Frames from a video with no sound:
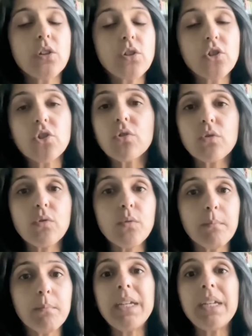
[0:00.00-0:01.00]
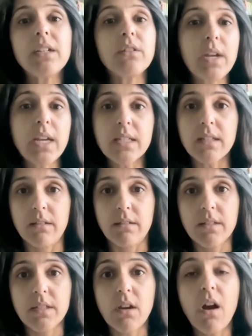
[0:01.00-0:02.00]
Two big
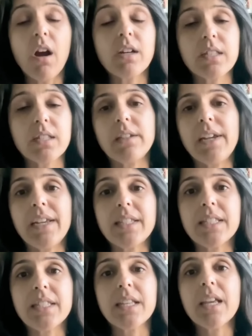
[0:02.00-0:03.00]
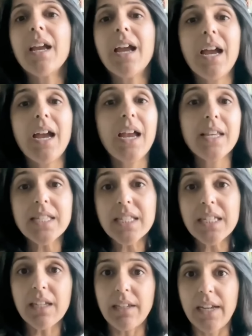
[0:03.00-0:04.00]
reasons oxalates
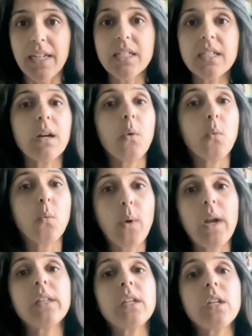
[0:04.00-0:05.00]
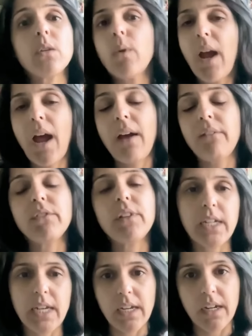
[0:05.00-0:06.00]
escalate when you have
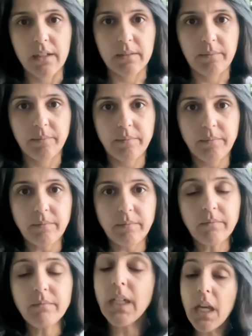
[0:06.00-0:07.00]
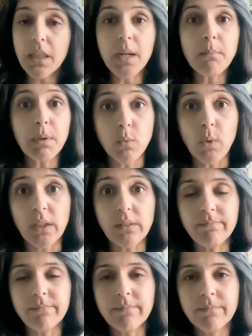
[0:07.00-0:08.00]
leaky gut. Number
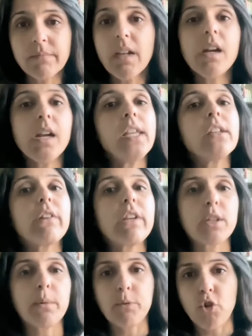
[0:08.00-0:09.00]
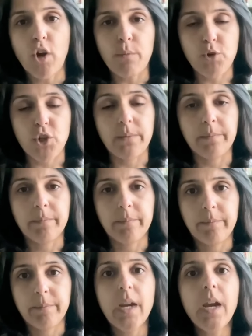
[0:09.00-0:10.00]
one, increased absorption.
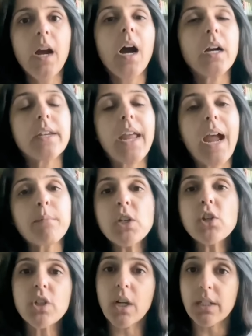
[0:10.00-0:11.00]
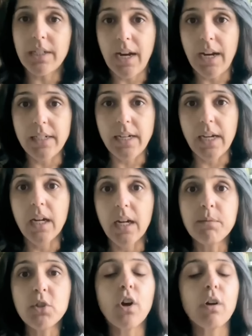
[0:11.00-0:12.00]
A damaged gut lining
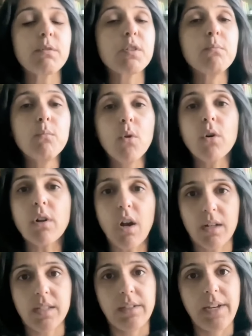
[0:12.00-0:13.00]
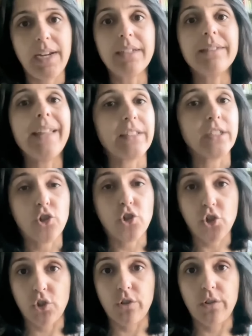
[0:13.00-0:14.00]
absorbs more oxalate than it
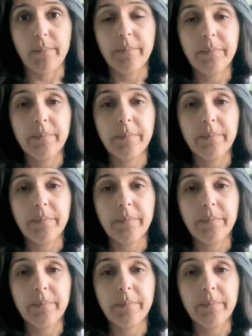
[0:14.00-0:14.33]
should.